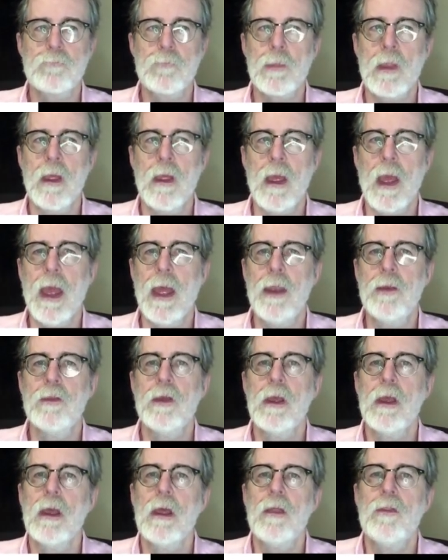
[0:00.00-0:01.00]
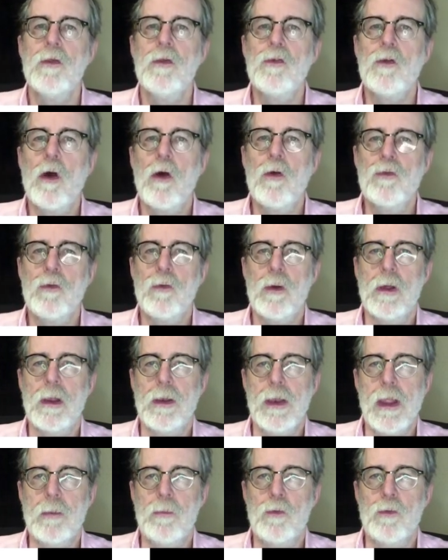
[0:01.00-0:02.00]
And this also
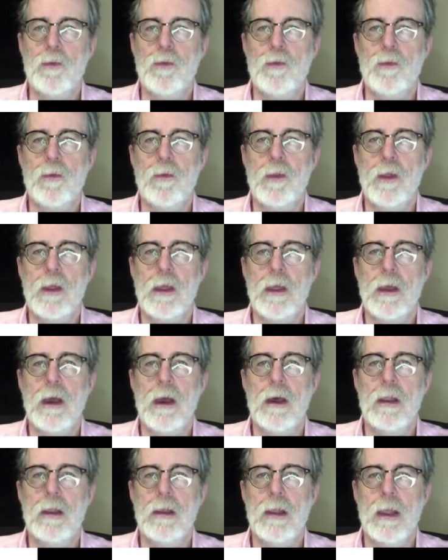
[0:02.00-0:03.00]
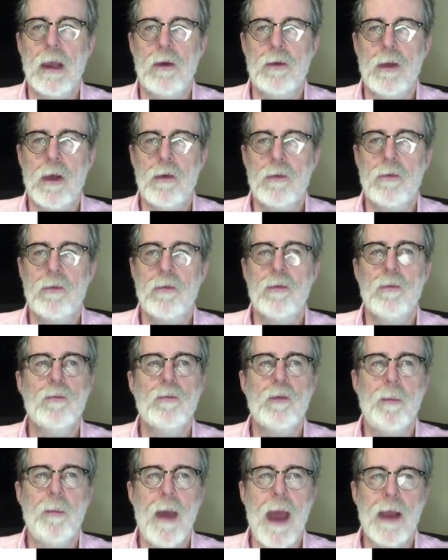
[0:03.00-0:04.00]
enables the layout algorithm to
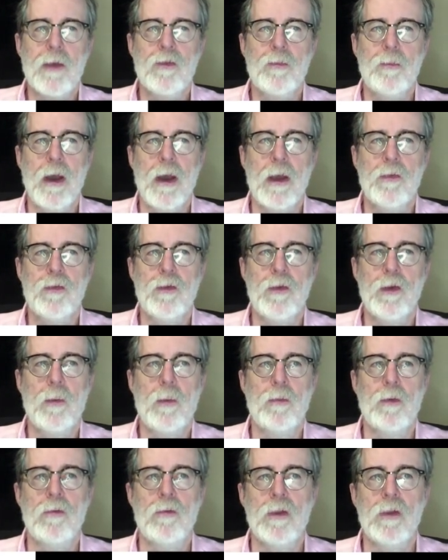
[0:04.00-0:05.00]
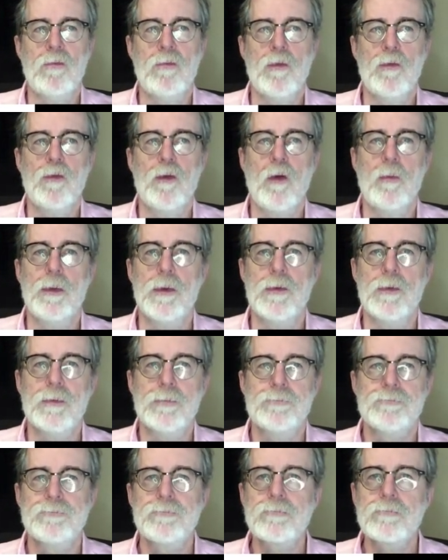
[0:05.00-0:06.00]
maximize the number of levels opened.
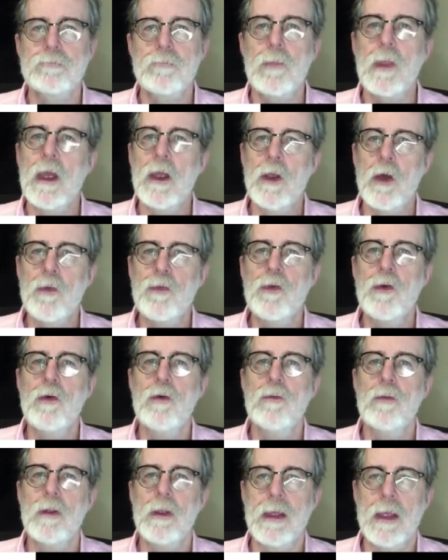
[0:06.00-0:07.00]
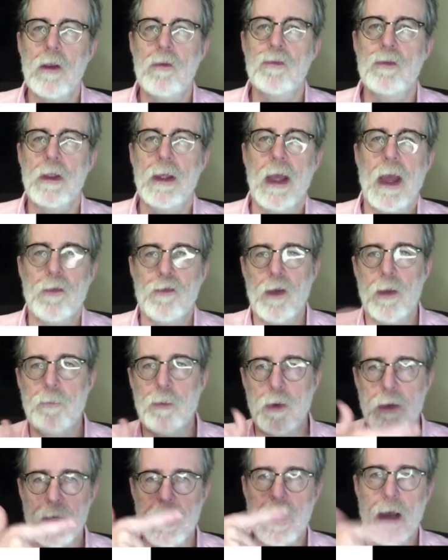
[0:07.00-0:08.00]
It also carefully, as I
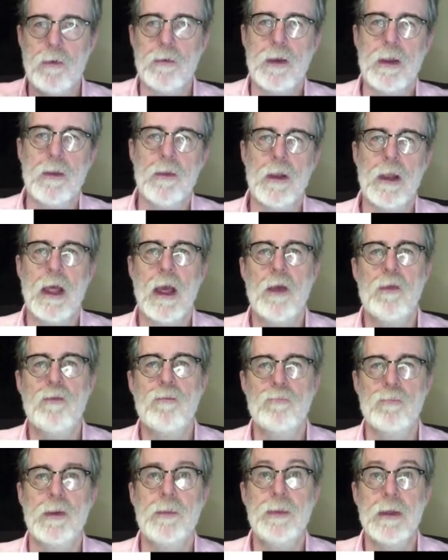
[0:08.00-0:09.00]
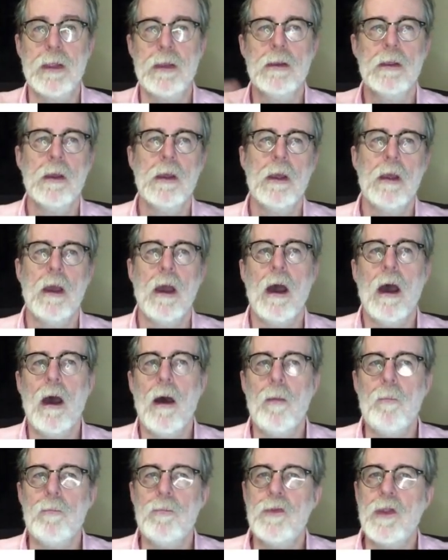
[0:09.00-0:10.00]
pointed out in the last repeat,
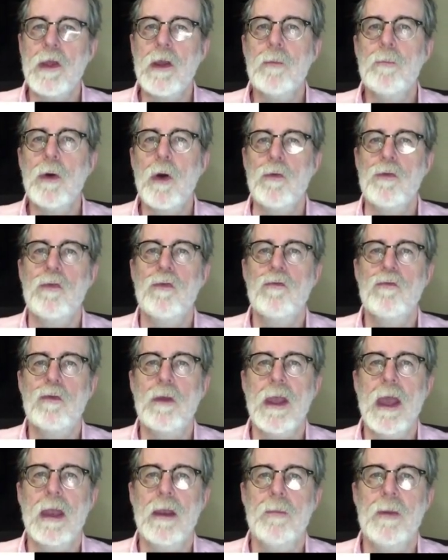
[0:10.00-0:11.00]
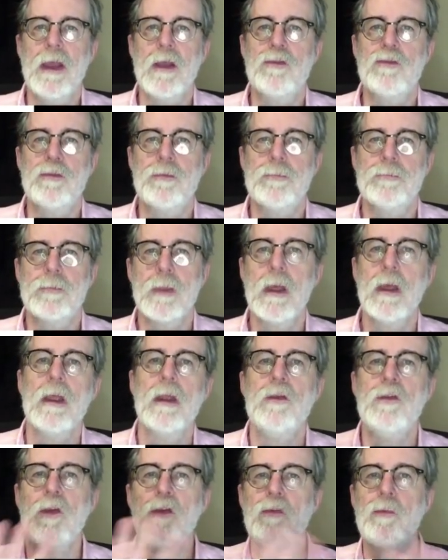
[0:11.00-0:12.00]
decomposes tree animation,
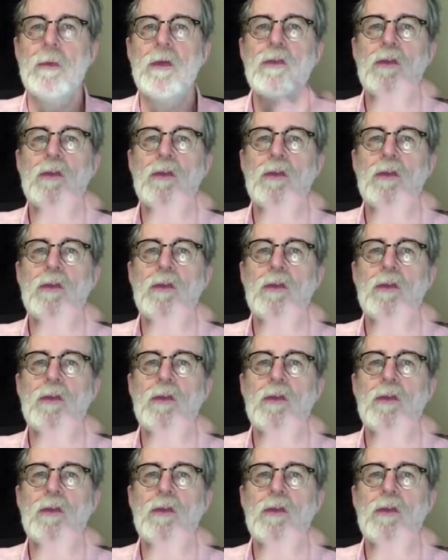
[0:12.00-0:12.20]
dismisses